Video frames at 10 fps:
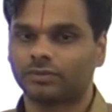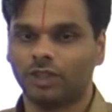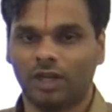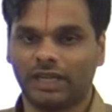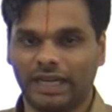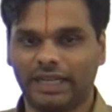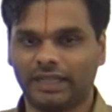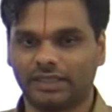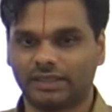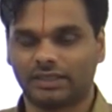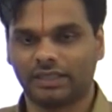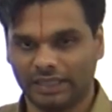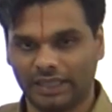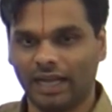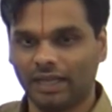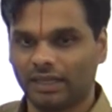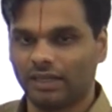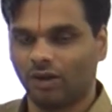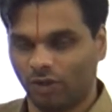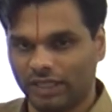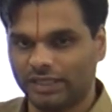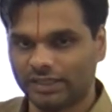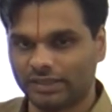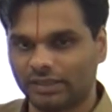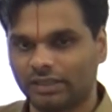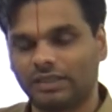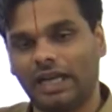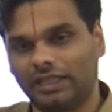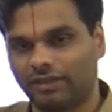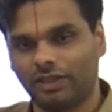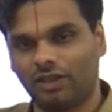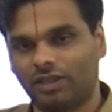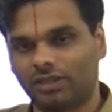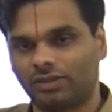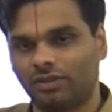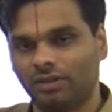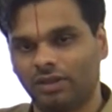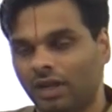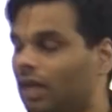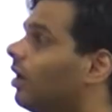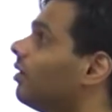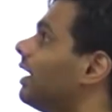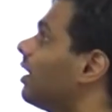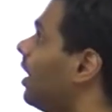You're not getting this. Either only this, the other one you understood? Okay,